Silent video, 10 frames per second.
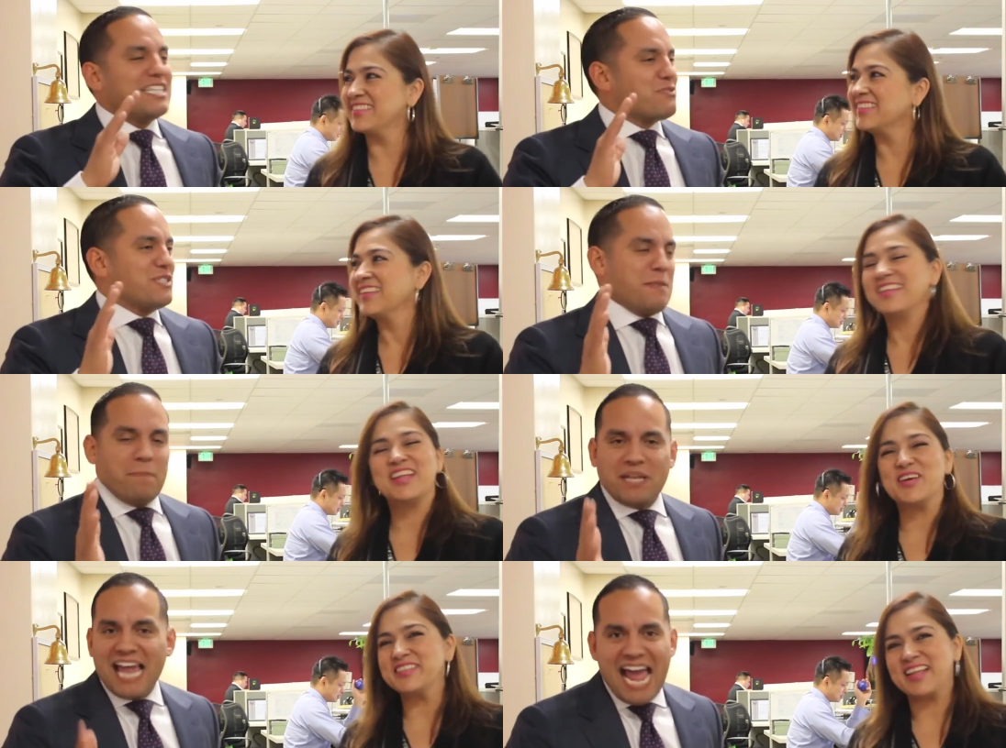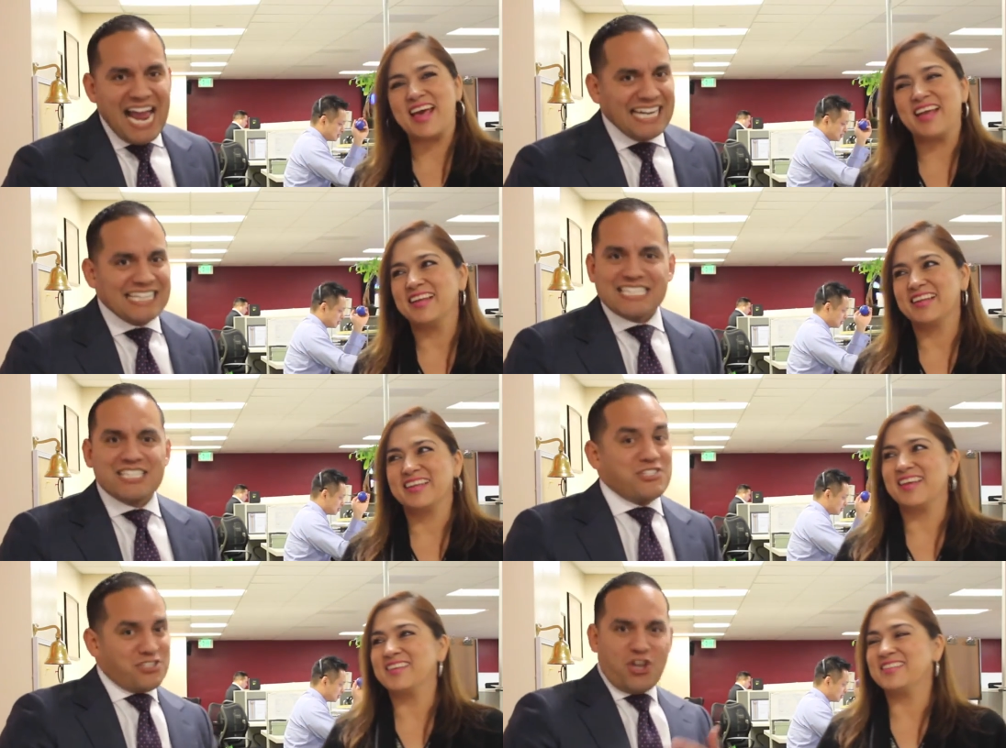Speaker 1: This wasn't planned. This
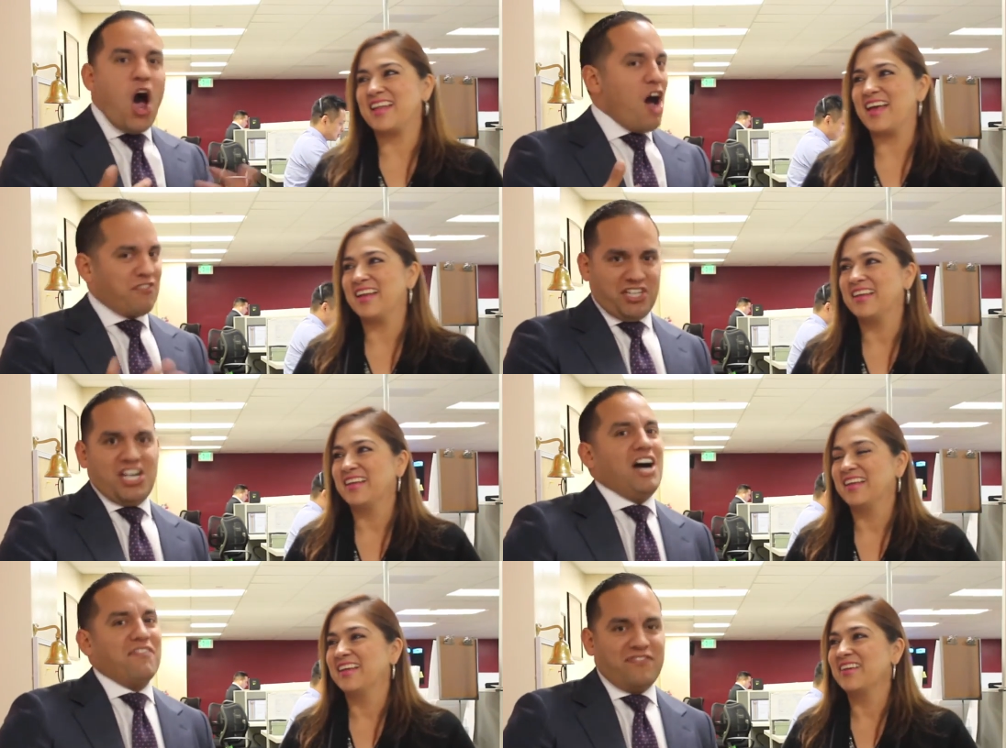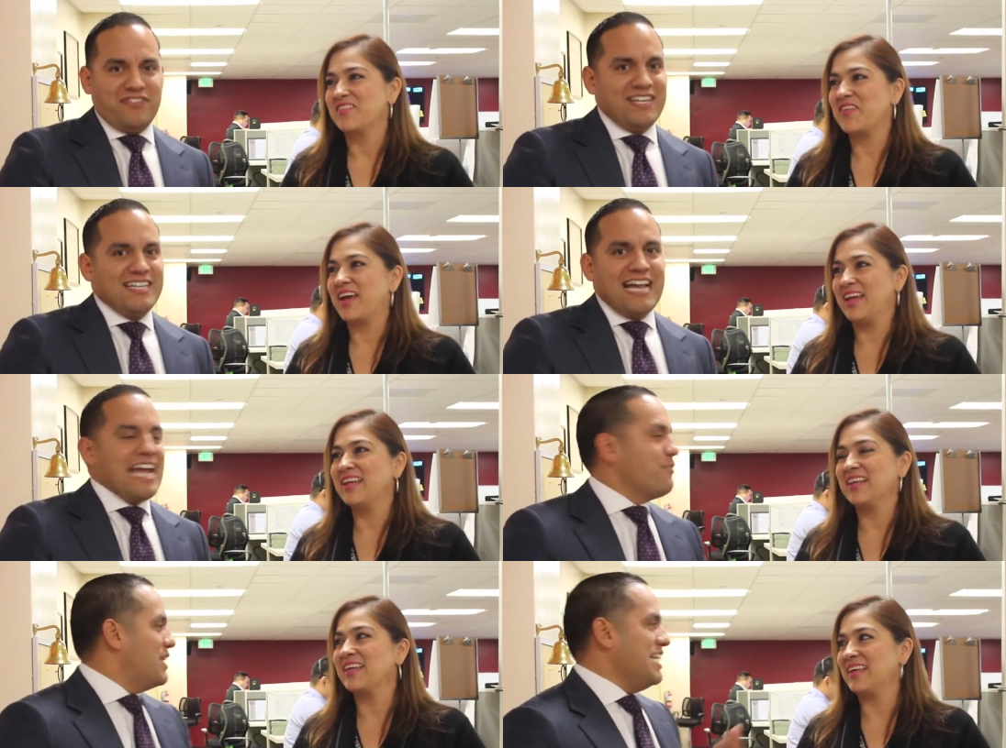is just off the cuff. Right.
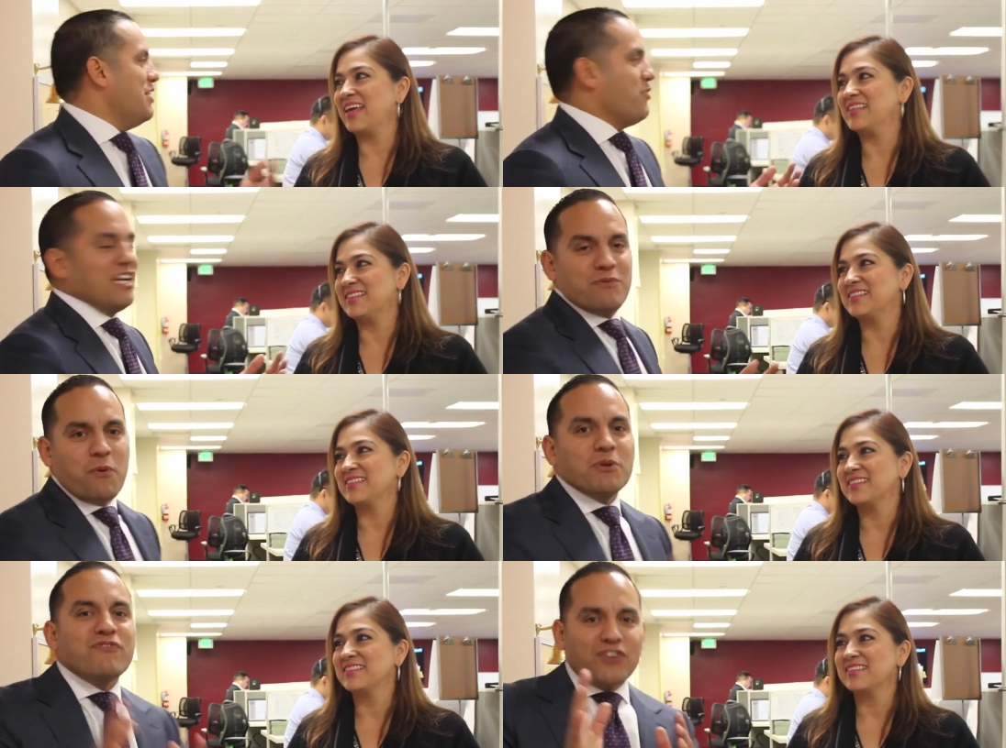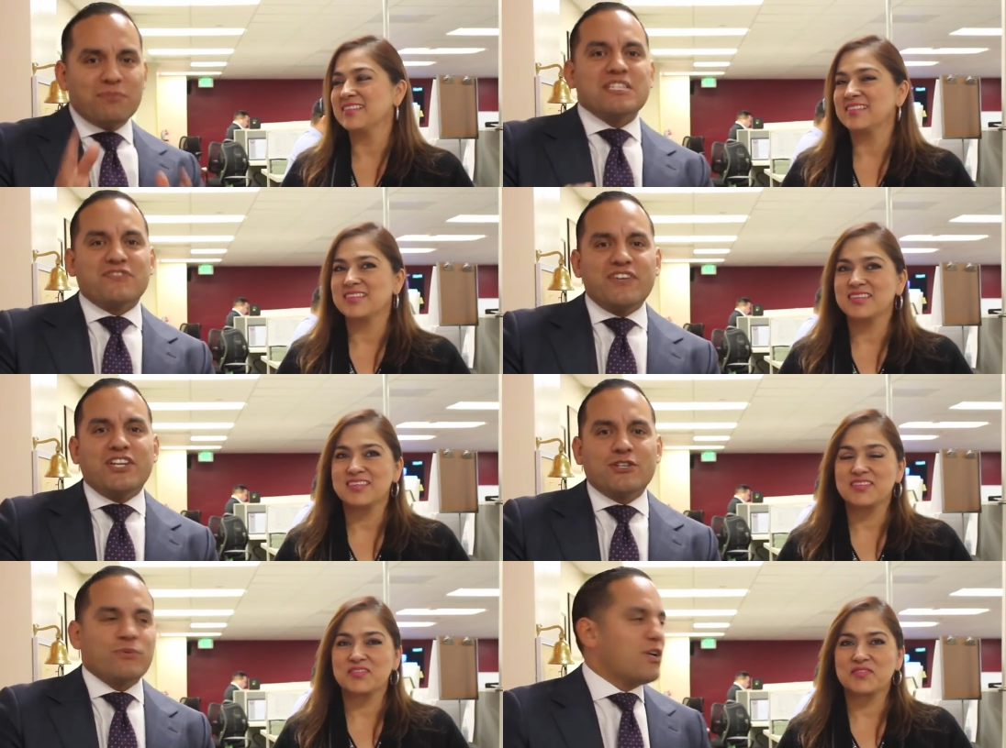And we literally, when we film these
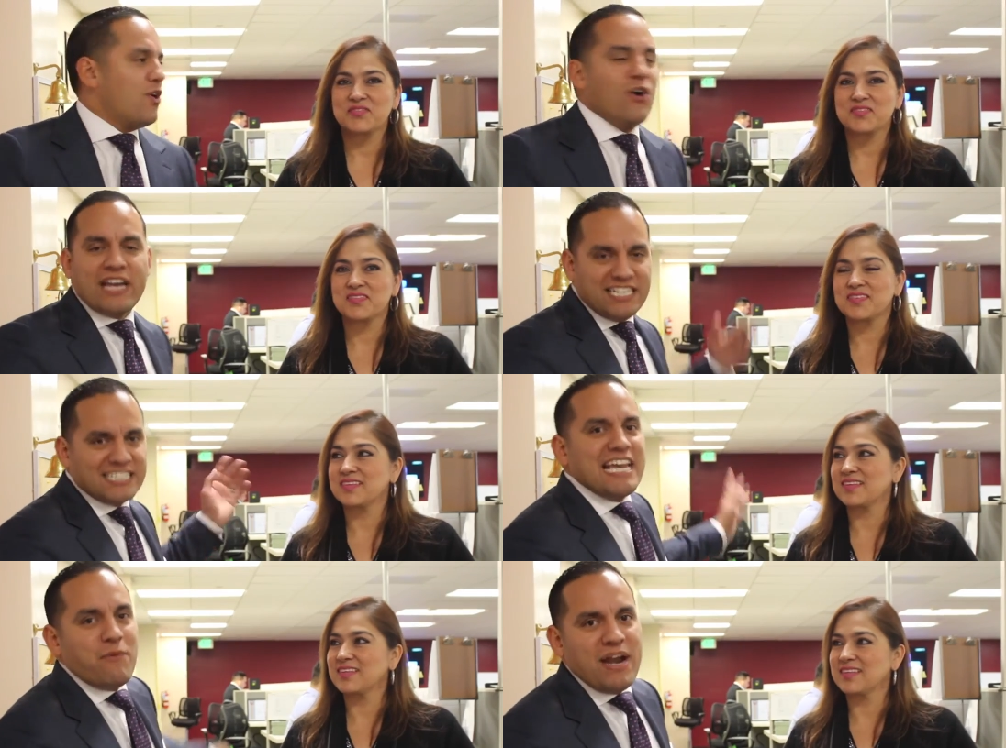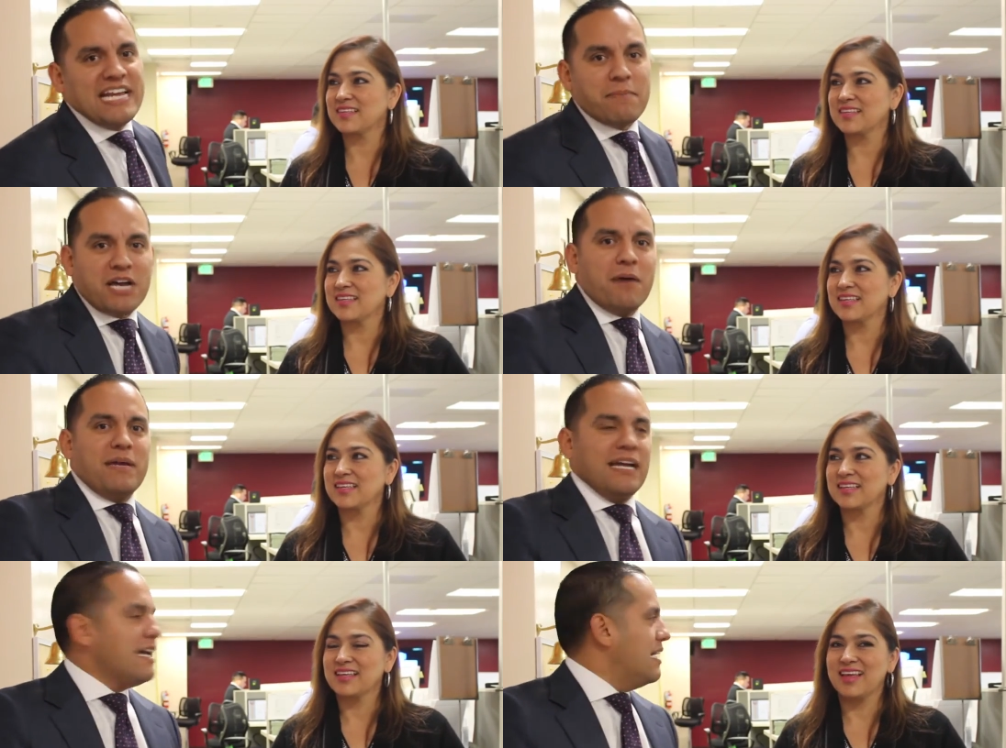videos, we go, "Okay, just get ready. I'm coming."